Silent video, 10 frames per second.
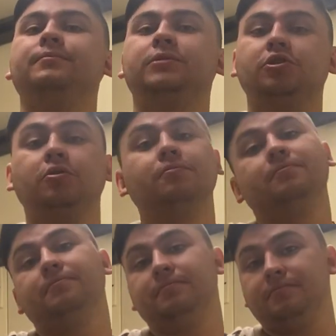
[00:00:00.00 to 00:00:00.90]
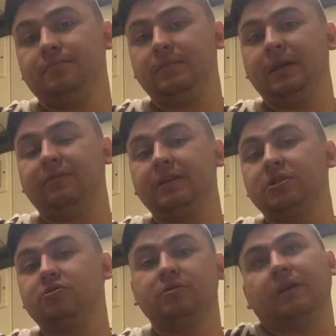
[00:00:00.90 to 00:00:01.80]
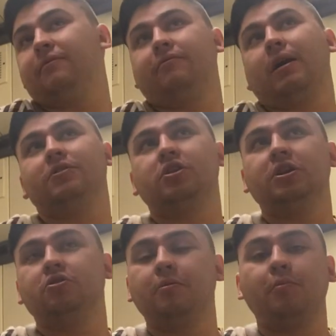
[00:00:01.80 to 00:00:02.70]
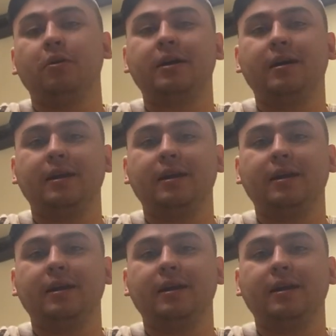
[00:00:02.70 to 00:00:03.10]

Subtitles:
So if I try to do a polka